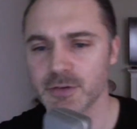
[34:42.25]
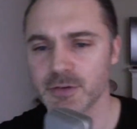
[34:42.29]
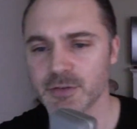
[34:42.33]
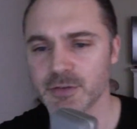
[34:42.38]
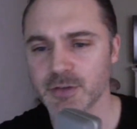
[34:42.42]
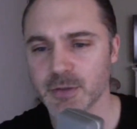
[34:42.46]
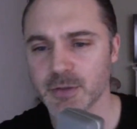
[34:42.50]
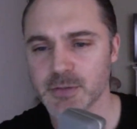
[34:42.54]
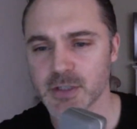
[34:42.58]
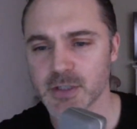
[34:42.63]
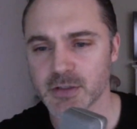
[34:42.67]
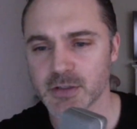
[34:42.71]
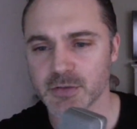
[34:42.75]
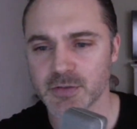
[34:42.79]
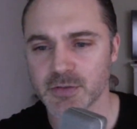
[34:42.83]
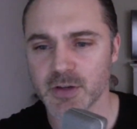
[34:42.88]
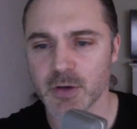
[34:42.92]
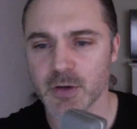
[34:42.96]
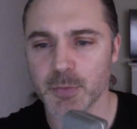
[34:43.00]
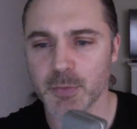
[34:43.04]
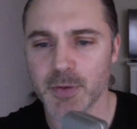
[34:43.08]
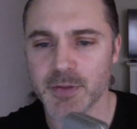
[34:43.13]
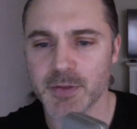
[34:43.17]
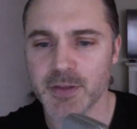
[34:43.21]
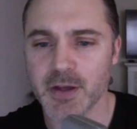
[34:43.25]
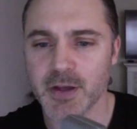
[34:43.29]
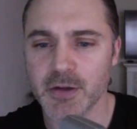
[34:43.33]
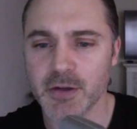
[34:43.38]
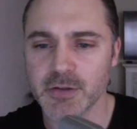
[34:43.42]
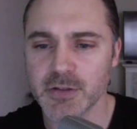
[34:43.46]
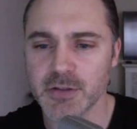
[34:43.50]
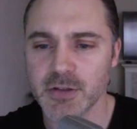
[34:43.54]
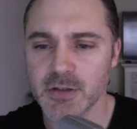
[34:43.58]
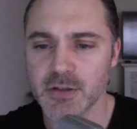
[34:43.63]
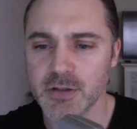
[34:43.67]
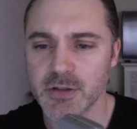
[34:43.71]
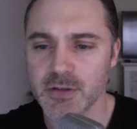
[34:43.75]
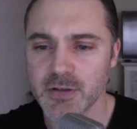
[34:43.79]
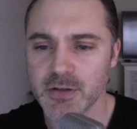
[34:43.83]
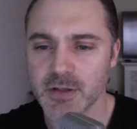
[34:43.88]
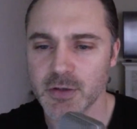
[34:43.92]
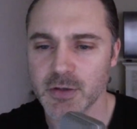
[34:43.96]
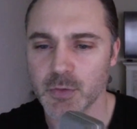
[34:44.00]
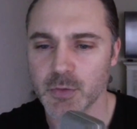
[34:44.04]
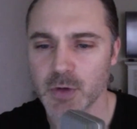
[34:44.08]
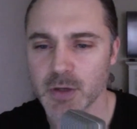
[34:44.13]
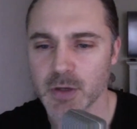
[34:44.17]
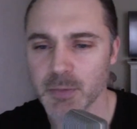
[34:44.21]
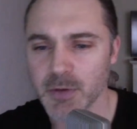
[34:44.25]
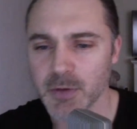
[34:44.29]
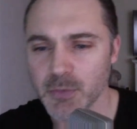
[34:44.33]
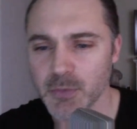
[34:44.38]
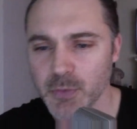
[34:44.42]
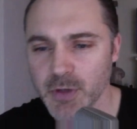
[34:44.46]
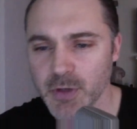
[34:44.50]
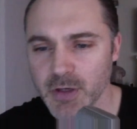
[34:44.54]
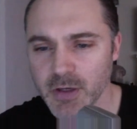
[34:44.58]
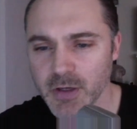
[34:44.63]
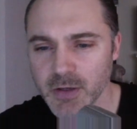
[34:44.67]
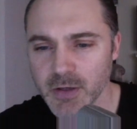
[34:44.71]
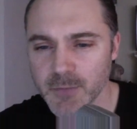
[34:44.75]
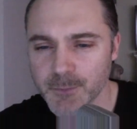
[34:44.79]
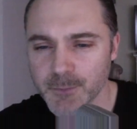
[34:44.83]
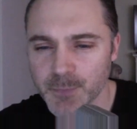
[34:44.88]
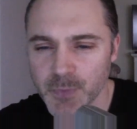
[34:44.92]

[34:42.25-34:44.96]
subject of psychopathology that you recommend reading,